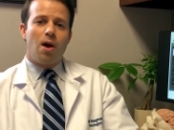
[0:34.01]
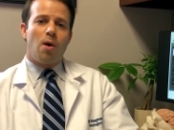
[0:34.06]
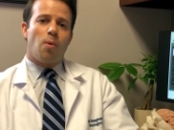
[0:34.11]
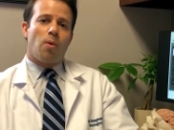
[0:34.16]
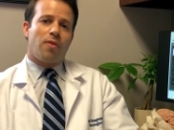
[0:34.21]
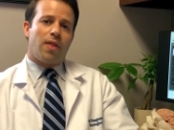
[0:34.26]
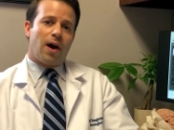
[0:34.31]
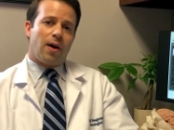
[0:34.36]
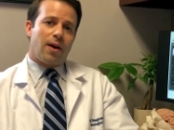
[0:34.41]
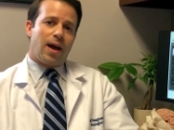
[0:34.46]

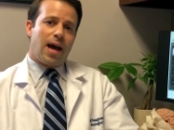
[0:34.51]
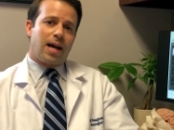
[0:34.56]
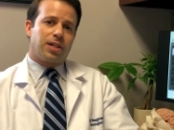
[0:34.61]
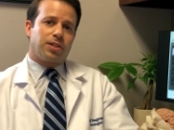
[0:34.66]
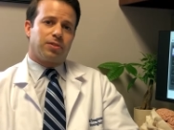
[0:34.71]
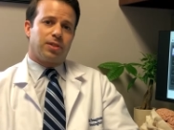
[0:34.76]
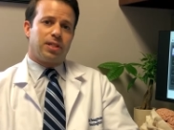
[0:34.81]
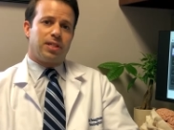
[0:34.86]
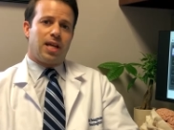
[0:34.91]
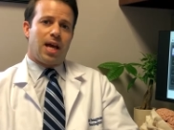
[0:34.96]
without
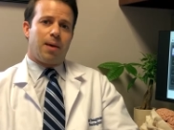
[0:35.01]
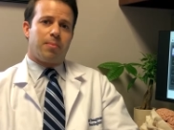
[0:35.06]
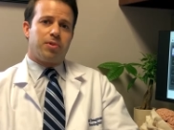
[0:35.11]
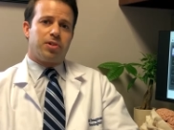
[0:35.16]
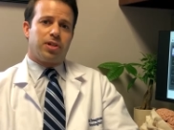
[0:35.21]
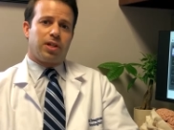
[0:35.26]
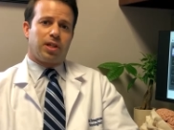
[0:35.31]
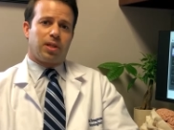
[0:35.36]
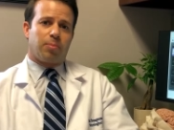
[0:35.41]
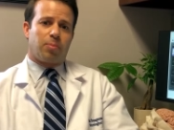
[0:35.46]
actually
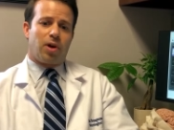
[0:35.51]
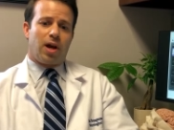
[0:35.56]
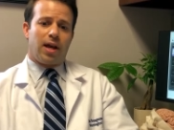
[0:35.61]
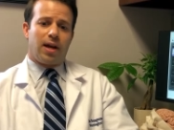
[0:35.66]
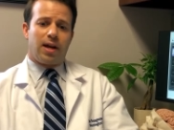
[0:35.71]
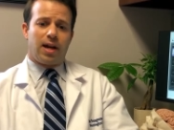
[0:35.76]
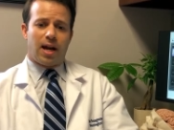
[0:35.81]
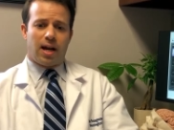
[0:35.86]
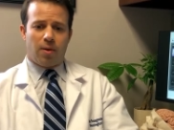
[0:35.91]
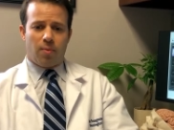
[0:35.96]
damaging the brain
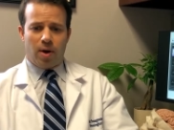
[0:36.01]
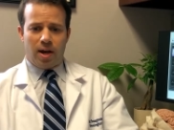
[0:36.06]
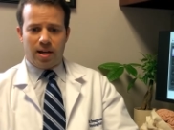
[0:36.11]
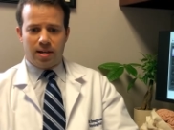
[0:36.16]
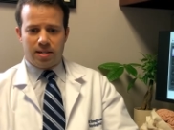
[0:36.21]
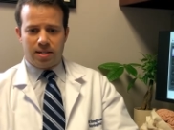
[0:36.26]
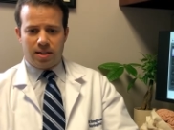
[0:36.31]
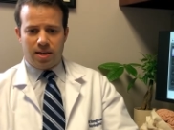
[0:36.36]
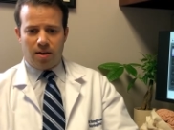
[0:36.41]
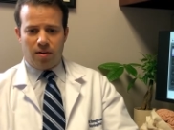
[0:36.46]
in any way
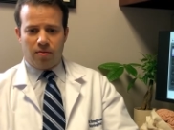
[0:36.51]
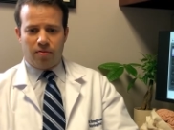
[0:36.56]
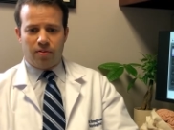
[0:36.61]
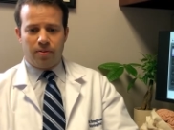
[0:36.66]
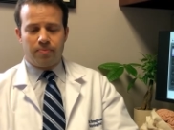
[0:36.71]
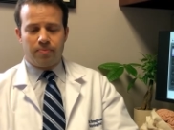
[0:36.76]
itself.